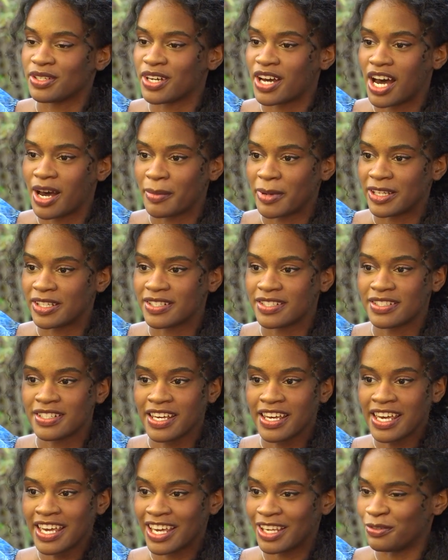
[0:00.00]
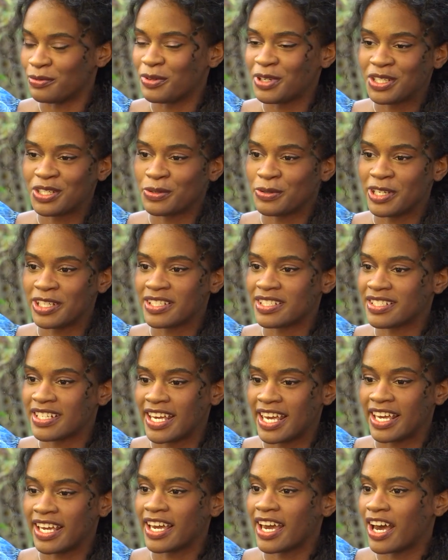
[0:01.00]
and comments and retweets
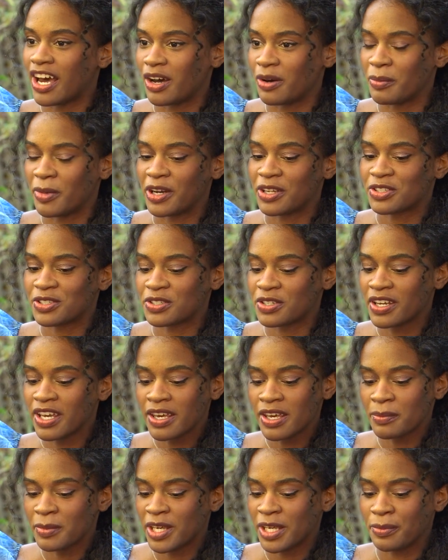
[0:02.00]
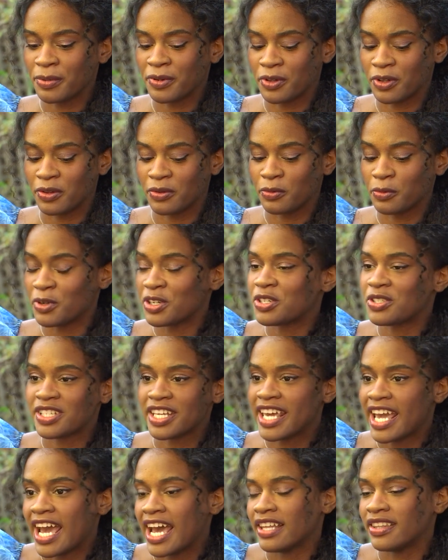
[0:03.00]
saying how much people wish
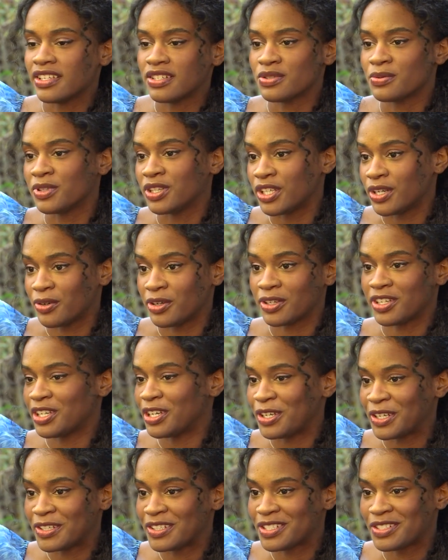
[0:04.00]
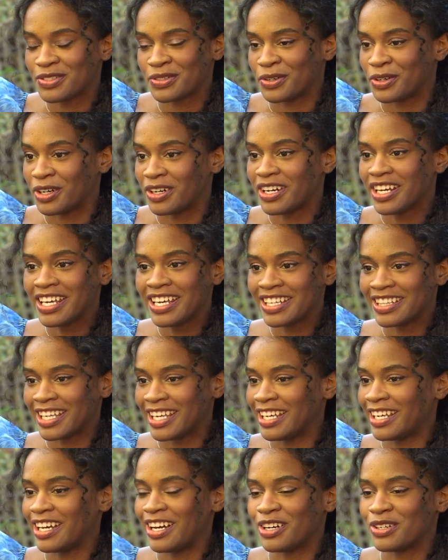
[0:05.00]
they had this when they were kids, or
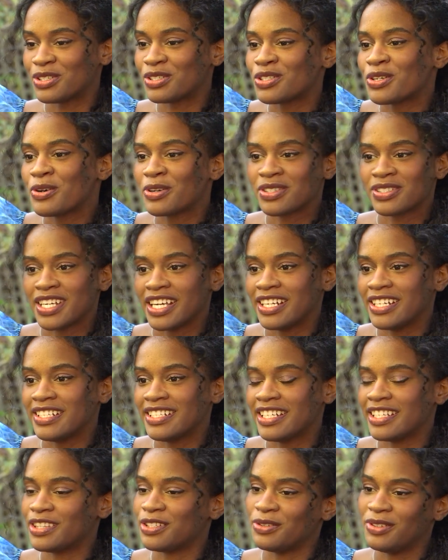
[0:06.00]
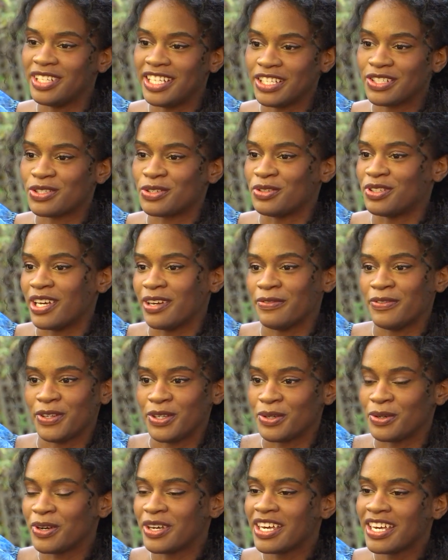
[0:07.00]
they are so excited to get their niece or
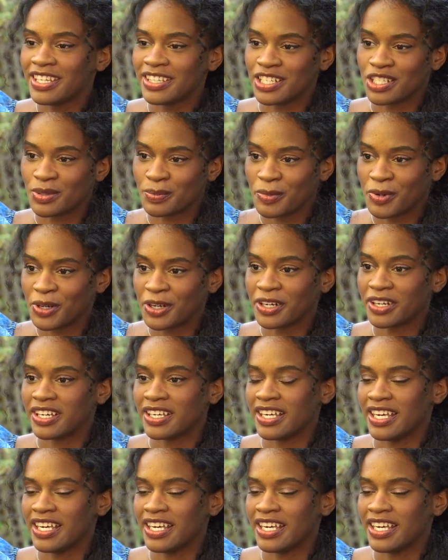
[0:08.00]
nephew this book.